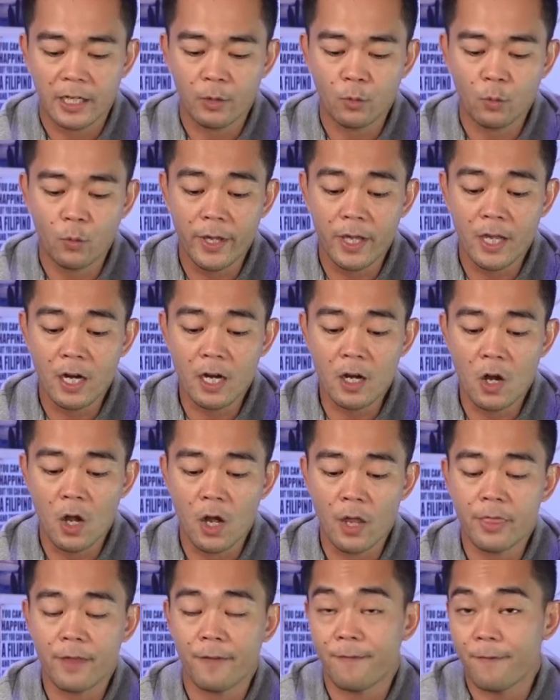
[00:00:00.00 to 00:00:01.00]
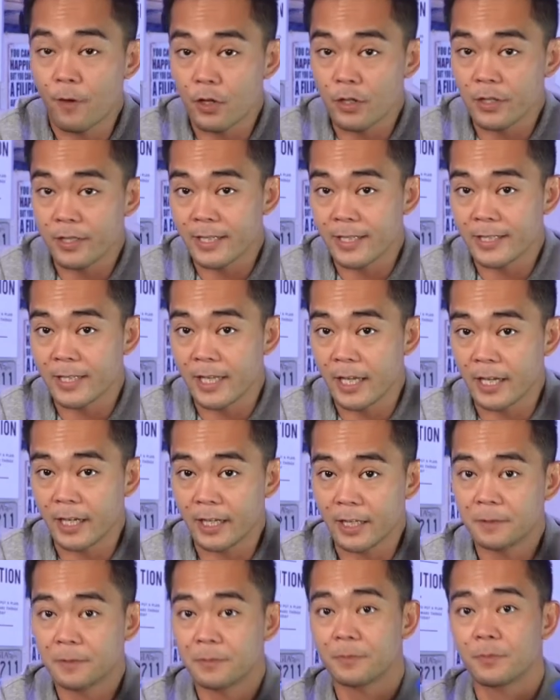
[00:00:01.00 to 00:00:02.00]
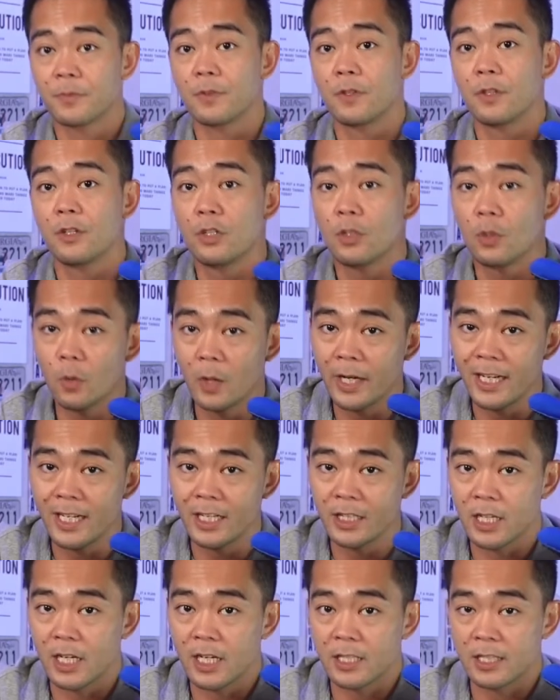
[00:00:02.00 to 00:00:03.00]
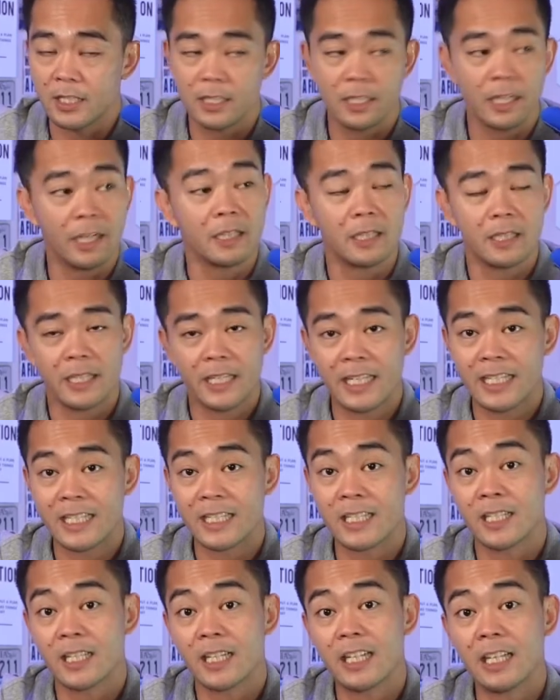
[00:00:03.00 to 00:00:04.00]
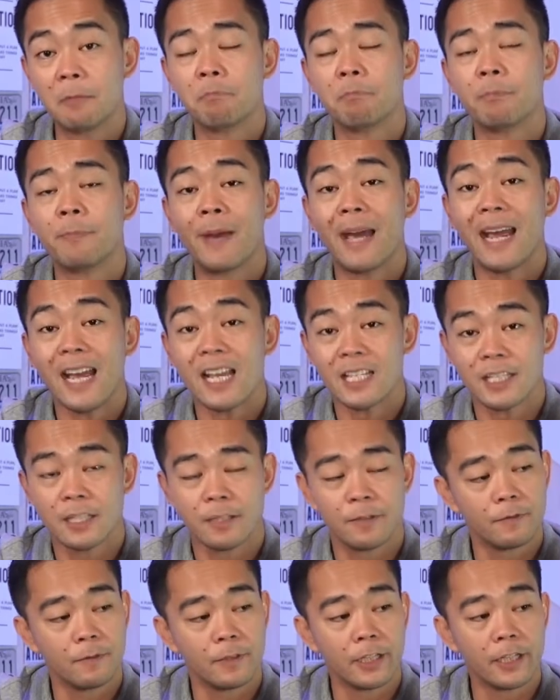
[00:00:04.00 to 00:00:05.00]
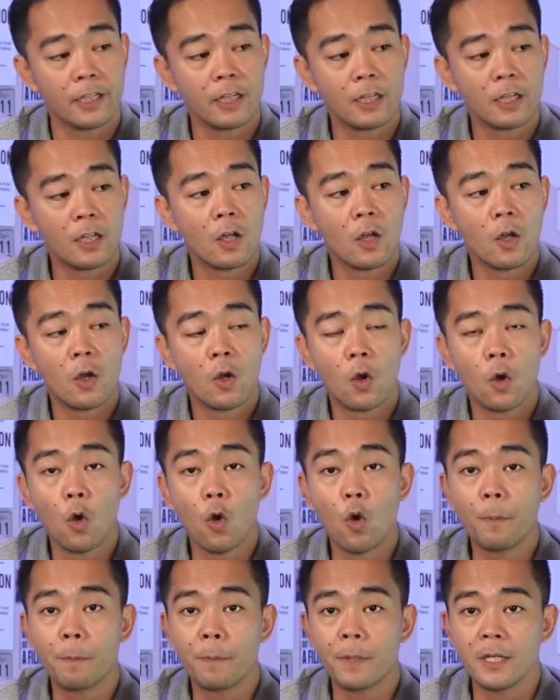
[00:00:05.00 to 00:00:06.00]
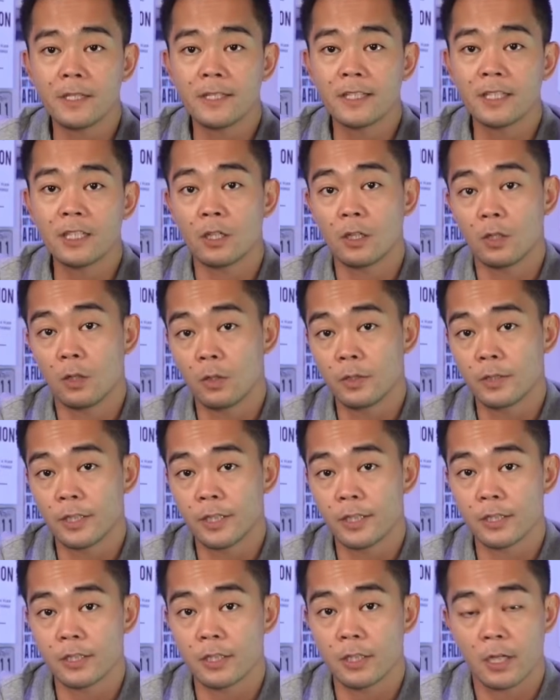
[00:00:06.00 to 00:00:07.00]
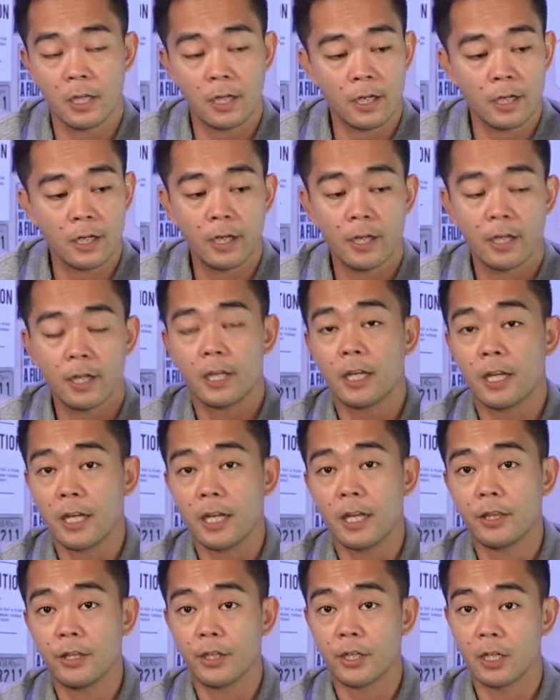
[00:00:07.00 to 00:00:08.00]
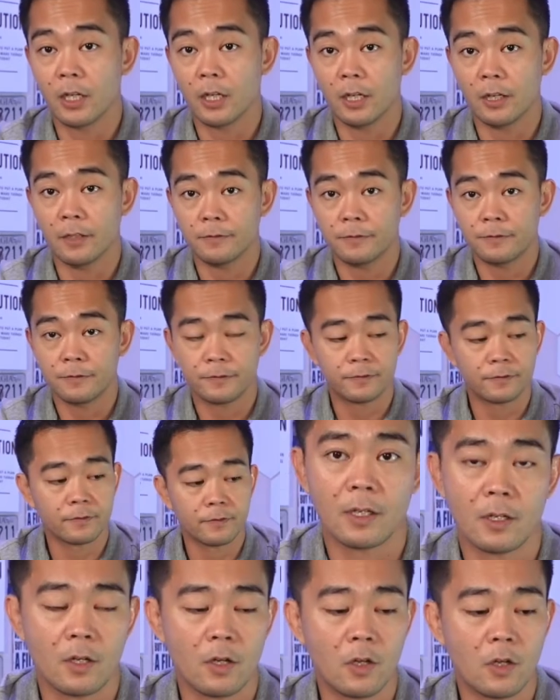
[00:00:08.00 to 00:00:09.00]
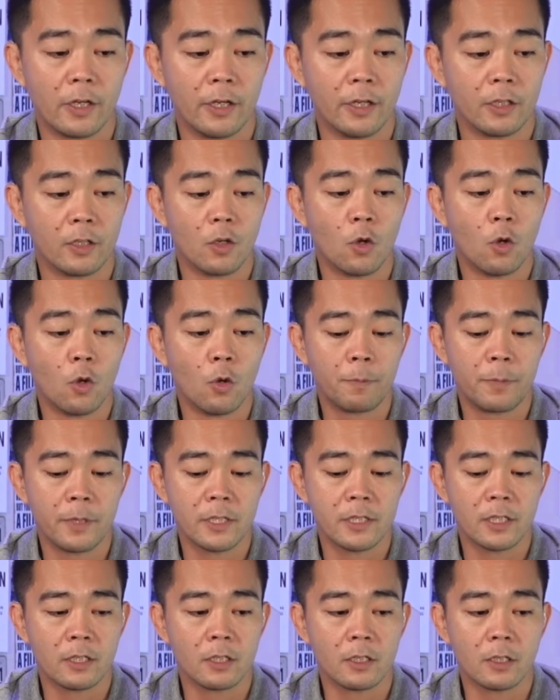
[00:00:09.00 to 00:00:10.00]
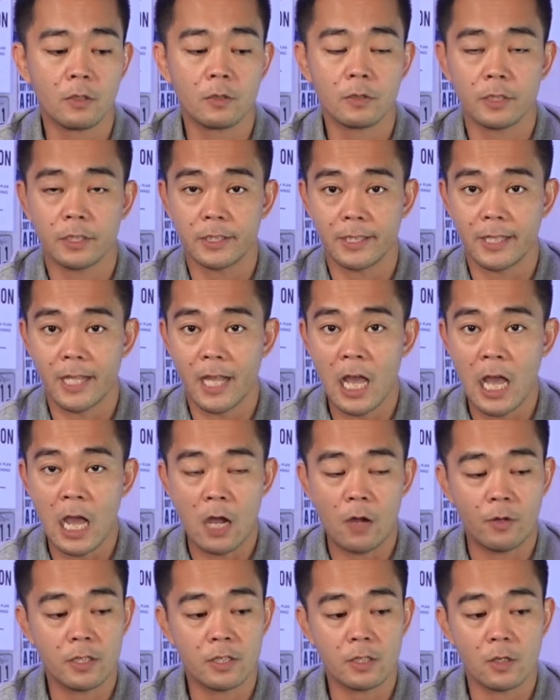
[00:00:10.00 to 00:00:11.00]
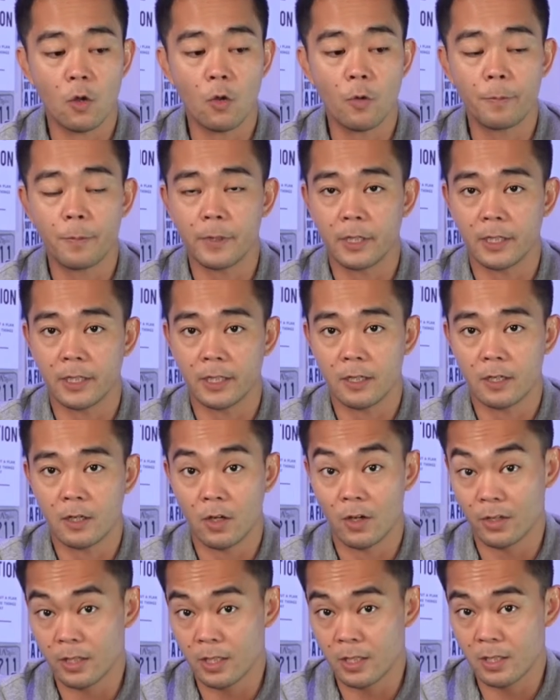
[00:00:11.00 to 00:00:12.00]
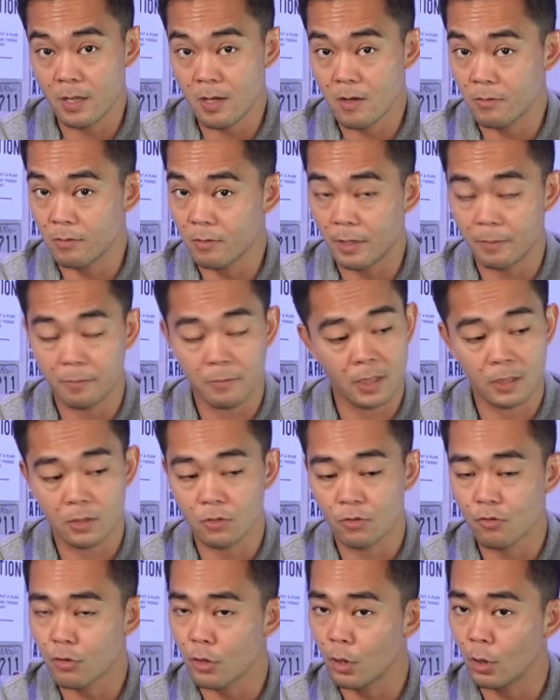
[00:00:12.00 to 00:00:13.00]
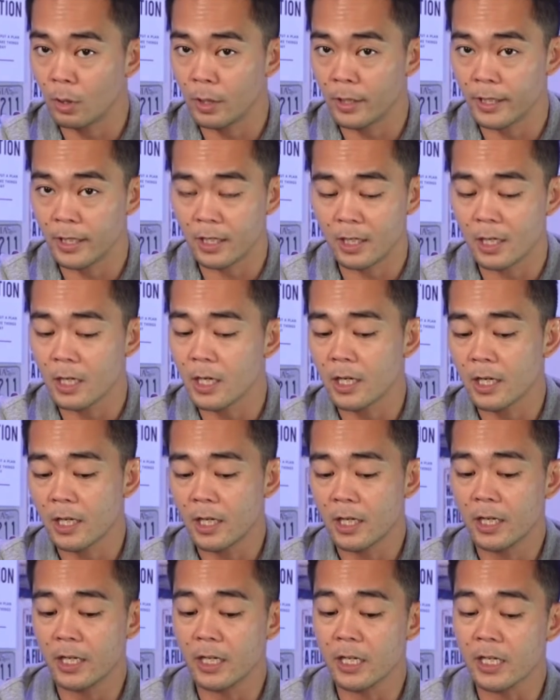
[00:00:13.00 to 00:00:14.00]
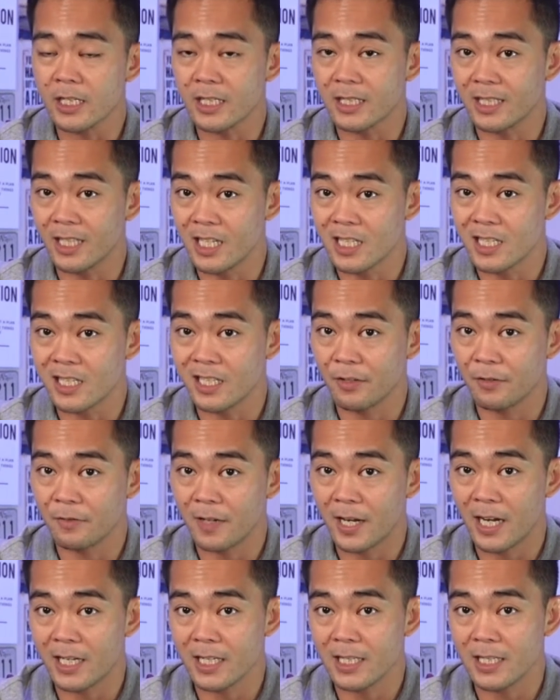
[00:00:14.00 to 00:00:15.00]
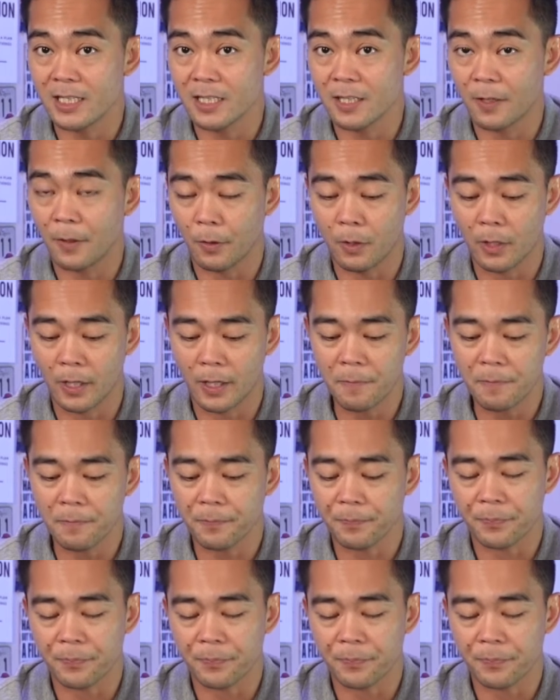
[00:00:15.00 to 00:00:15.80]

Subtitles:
And we are on the first setting. So what it does is it passively opens and closes the glove. It opens and closes. Now it's opening on its own. I'm not controlling it. It is this device, okay?